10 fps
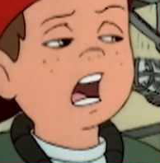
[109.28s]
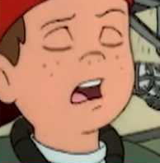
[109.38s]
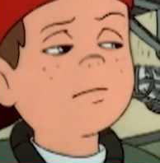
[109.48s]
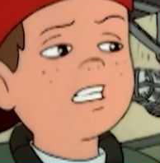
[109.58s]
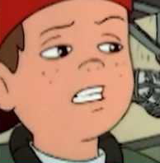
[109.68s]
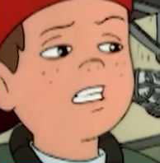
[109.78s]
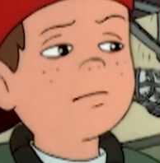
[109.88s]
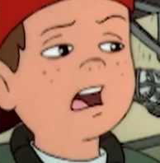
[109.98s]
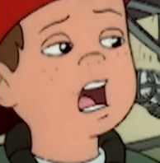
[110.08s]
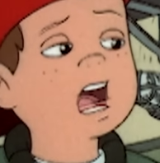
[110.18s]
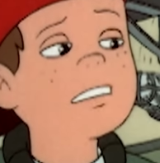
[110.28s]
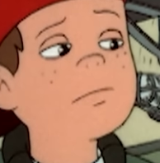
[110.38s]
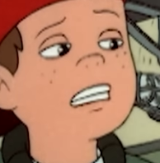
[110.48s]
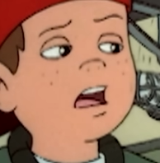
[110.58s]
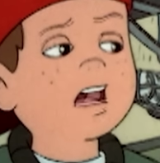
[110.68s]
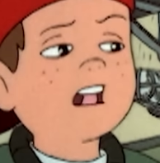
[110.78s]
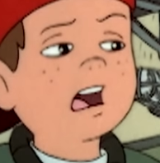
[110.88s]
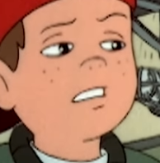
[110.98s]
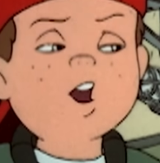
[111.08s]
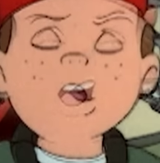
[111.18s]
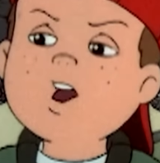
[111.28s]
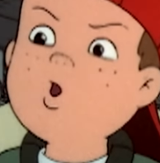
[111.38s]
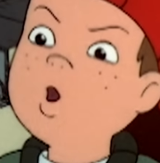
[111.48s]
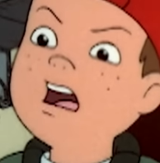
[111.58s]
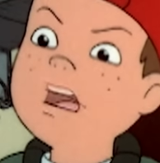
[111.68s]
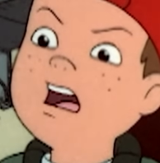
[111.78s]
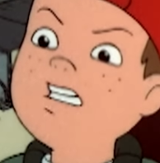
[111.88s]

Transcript: Maybe, but at least I'll be full. Now who's with me?